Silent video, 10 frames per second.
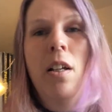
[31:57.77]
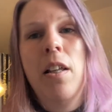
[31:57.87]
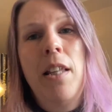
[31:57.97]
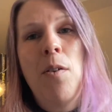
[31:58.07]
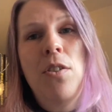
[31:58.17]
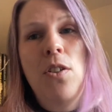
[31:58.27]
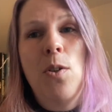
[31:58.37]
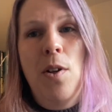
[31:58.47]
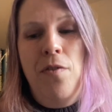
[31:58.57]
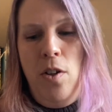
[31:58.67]
That was the
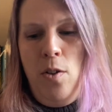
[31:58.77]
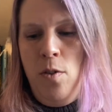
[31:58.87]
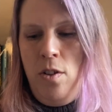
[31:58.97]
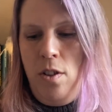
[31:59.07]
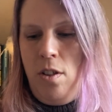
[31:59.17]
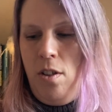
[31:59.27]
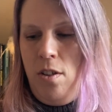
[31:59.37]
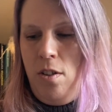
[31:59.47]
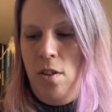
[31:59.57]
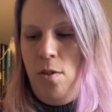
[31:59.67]
UFOs,
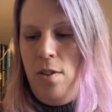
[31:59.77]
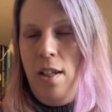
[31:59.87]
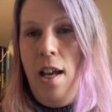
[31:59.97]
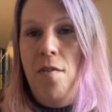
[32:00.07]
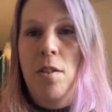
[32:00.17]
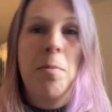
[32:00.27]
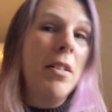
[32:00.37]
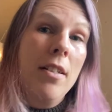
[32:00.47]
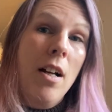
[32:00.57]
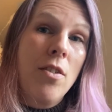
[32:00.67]
because those haven't been
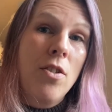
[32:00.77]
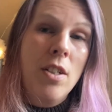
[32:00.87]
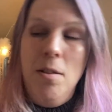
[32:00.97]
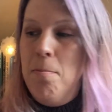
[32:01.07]
touched in